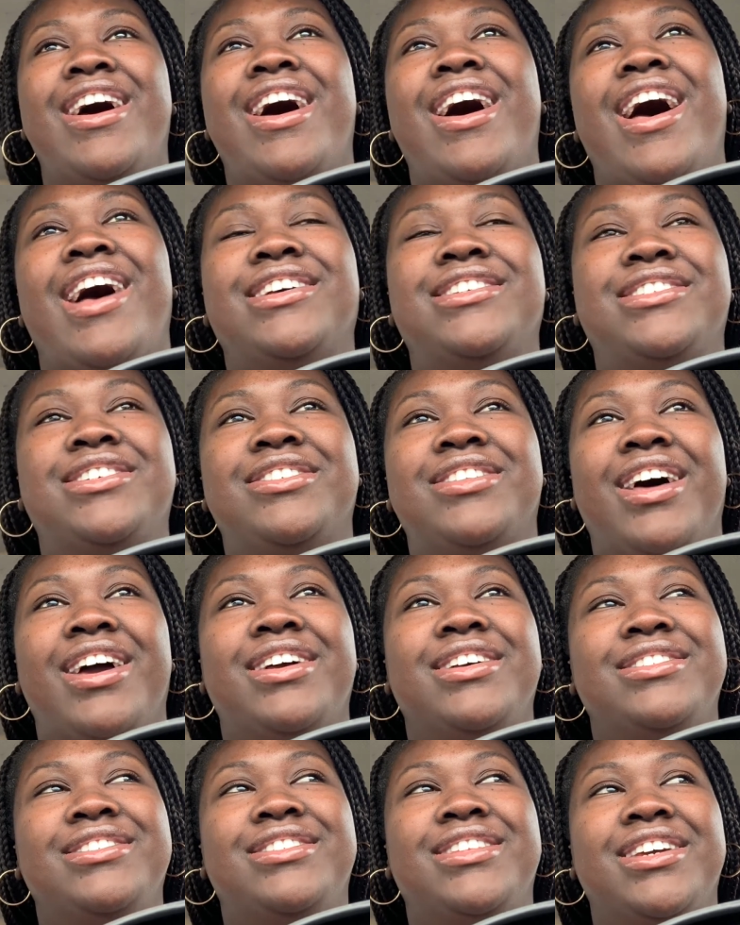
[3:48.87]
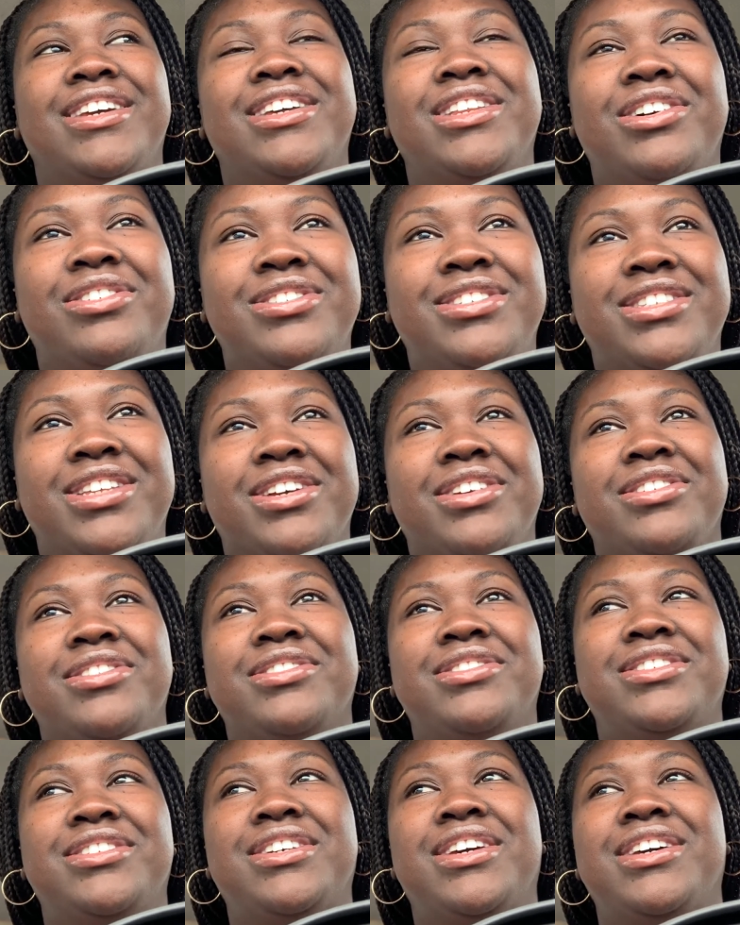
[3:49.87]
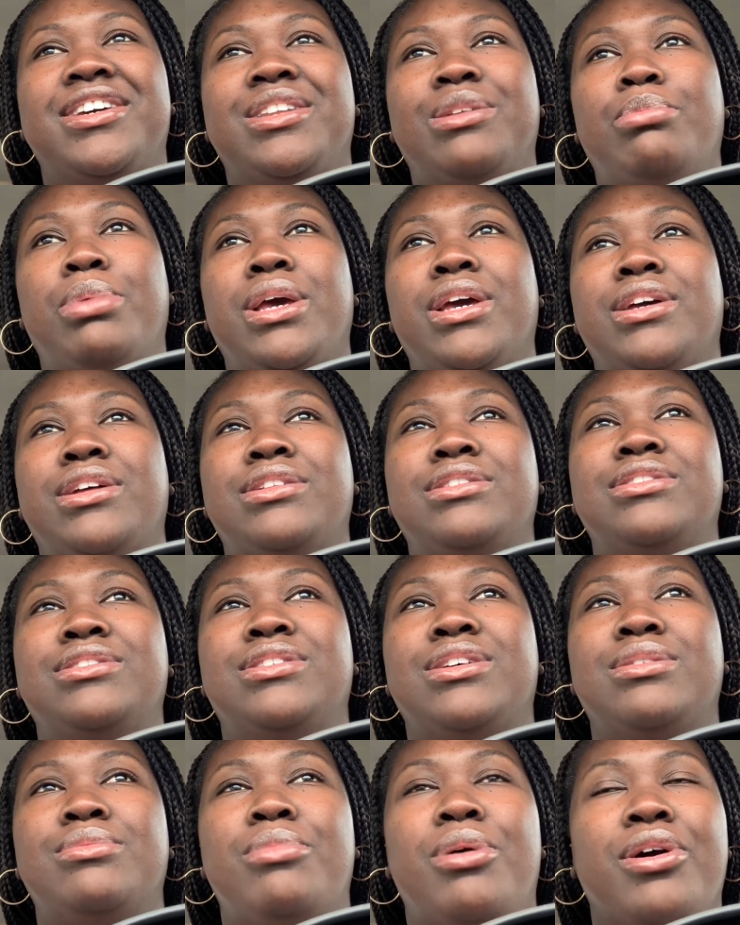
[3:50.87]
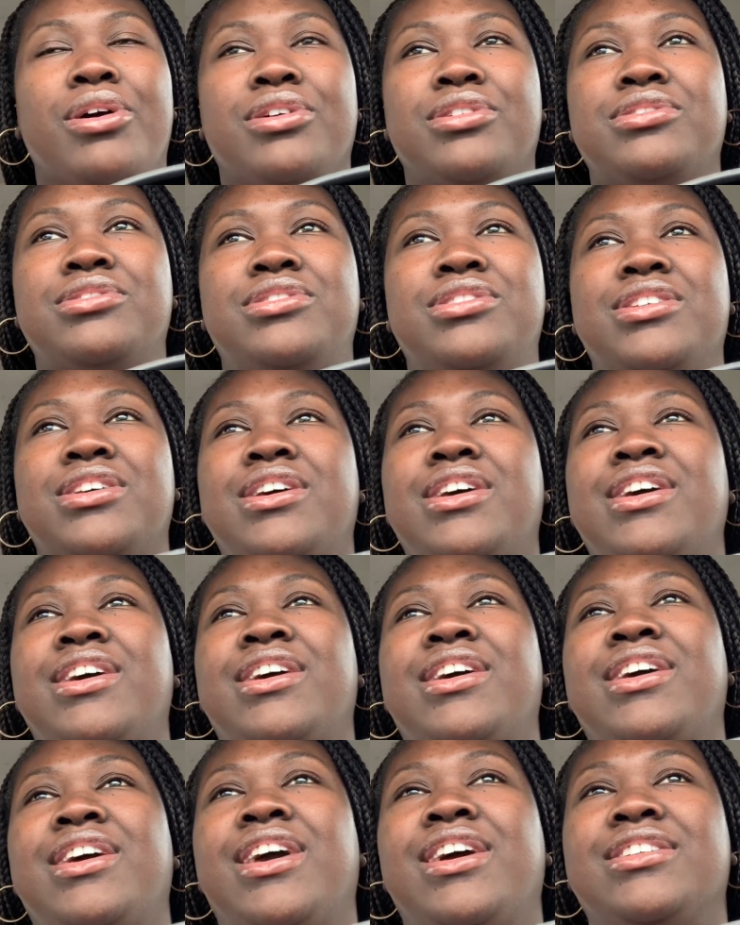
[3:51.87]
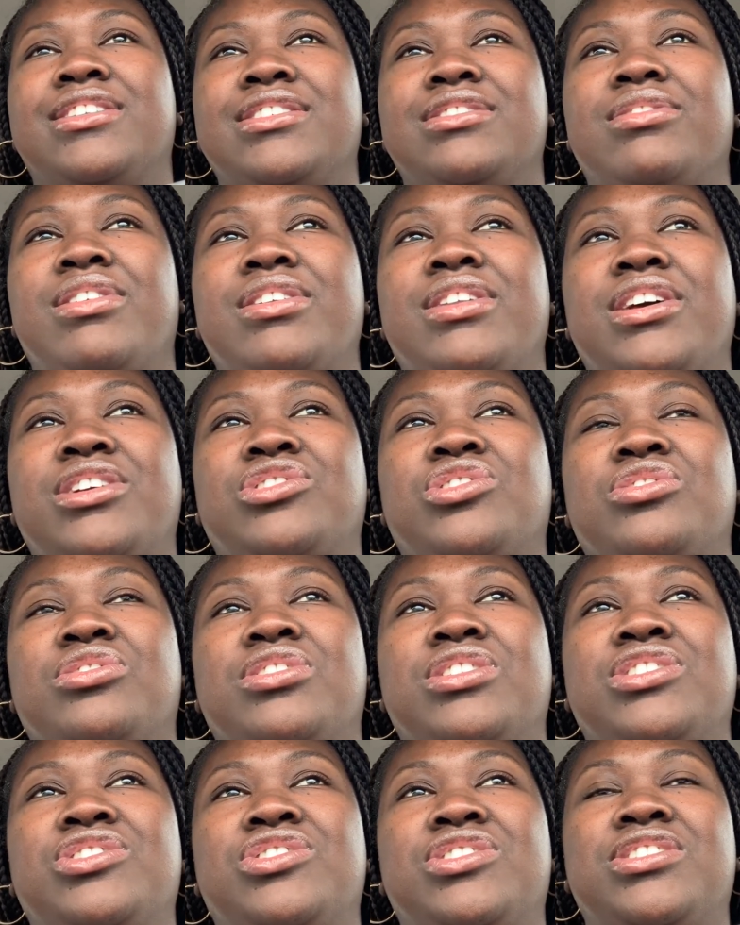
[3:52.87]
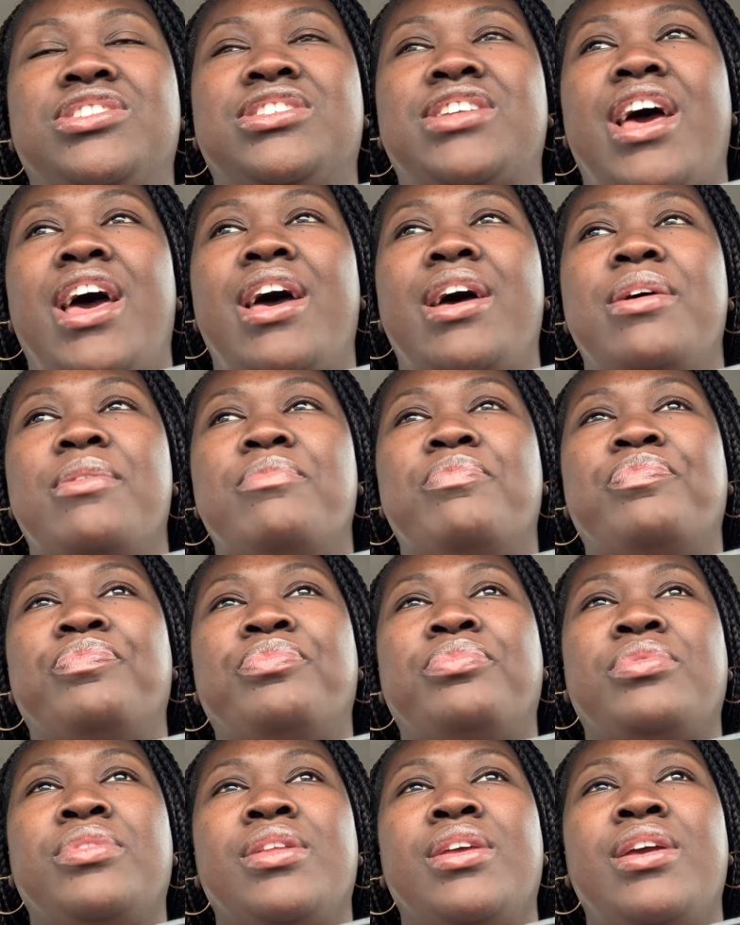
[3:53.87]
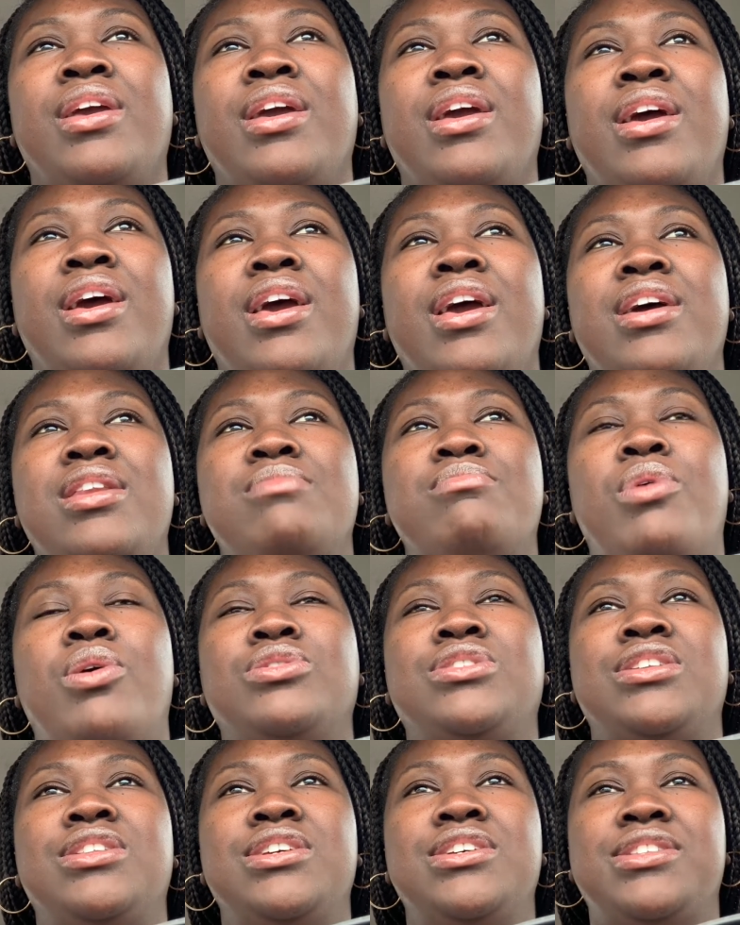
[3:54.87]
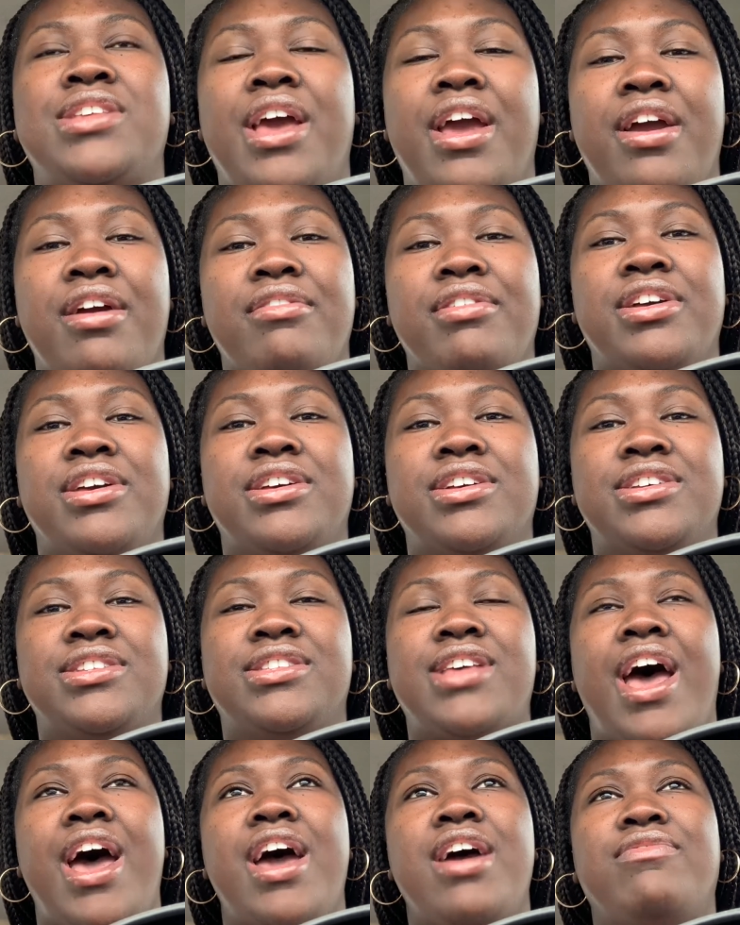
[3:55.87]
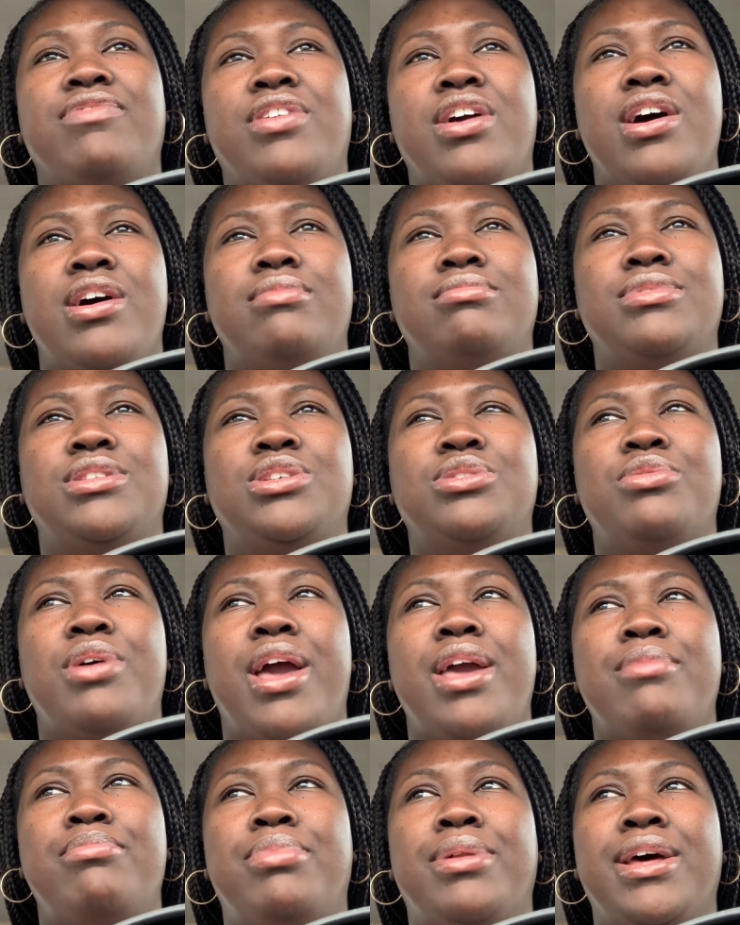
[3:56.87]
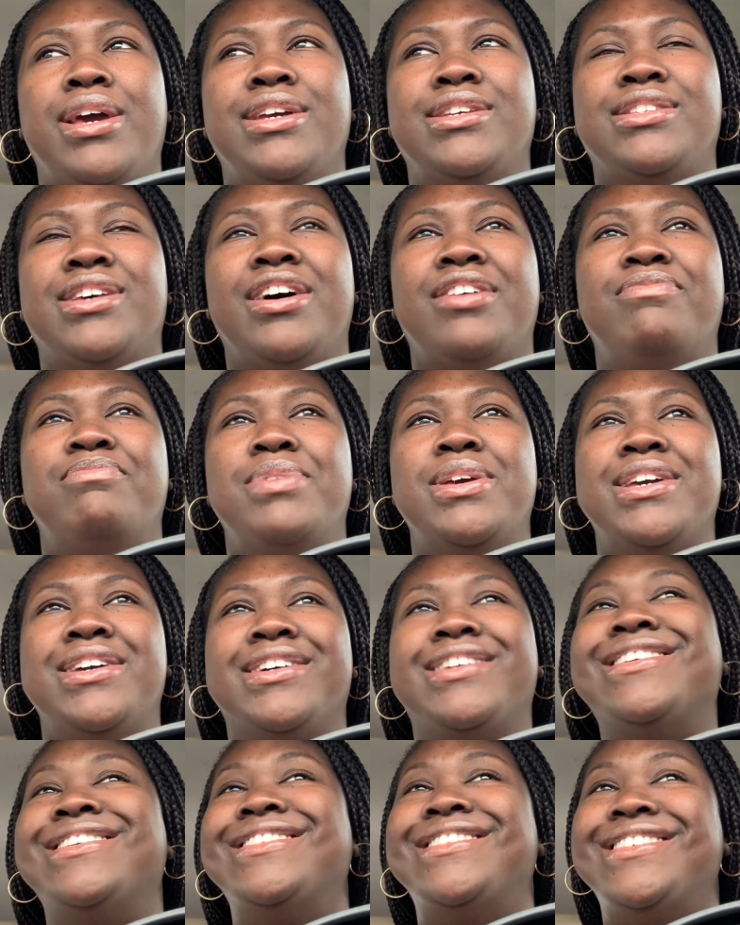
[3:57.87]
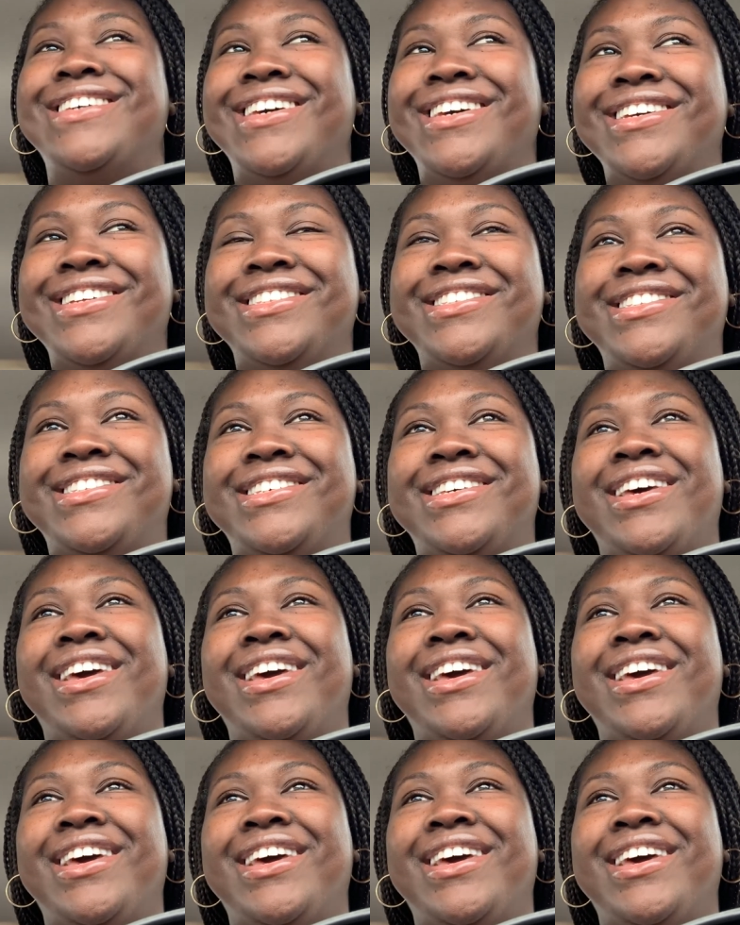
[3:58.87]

I still like sticky note stickers and pens and markers and things of that nature. It's just that in most of these areas, I have come to a place of being content,